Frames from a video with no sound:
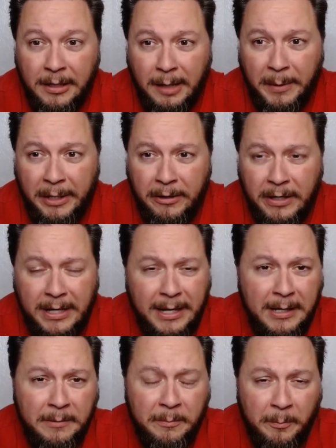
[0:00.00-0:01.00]
I'm here
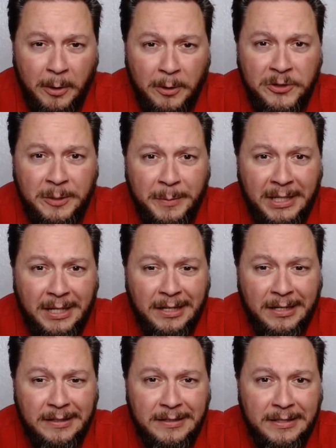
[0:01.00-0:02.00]
today mostly
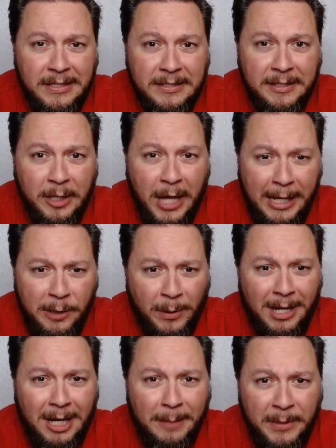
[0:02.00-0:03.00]
because he said, "Hey, you
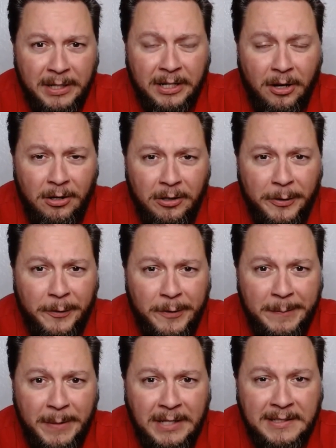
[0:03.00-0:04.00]
want to hop on a call in 30
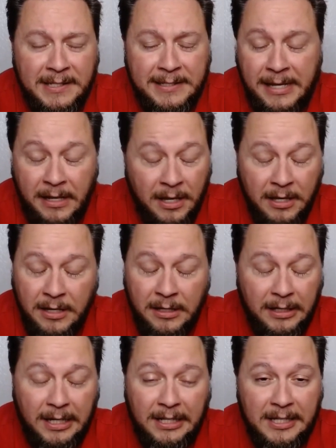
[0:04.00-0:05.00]
minutes?" I said,
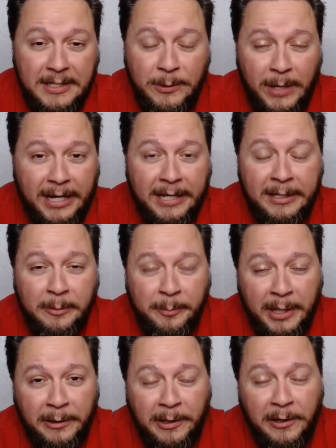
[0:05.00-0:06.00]
"Yeah, let's do it. I got nothing
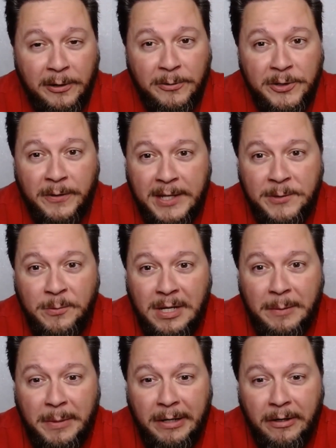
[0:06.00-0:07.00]
better to do." So that's why
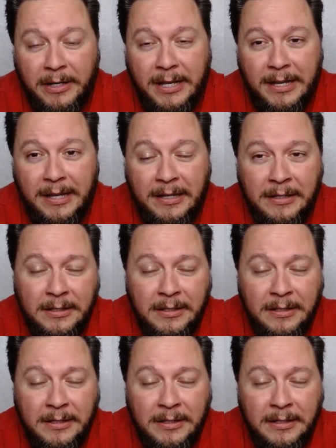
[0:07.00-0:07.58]
I'm here today.